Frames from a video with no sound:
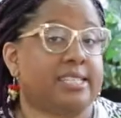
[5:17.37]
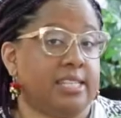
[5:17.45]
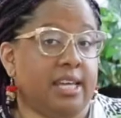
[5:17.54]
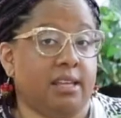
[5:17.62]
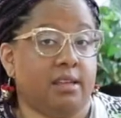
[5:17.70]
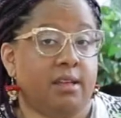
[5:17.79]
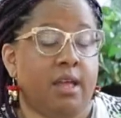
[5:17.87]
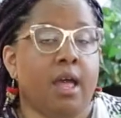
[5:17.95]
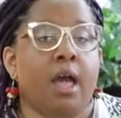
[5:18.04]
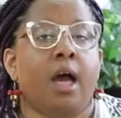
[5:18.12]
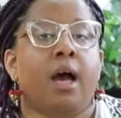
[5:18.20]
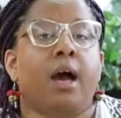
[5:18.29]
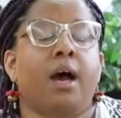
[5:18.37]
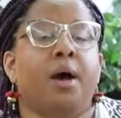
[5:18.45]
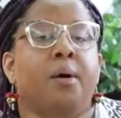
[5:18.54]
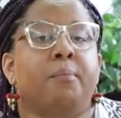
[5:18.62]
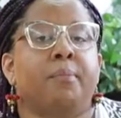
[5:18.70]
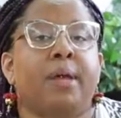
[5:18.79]
and that's it.
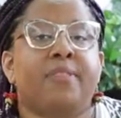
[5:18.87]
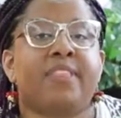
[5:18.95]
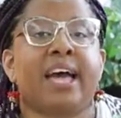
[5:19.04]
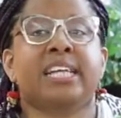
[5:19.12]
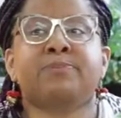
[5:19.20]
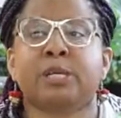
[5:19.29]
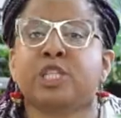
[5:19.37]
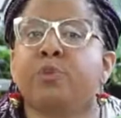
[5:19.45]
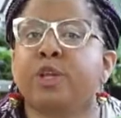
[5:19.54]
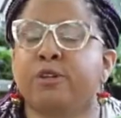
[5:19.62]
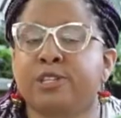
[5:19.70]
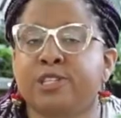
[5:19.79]
And that, especially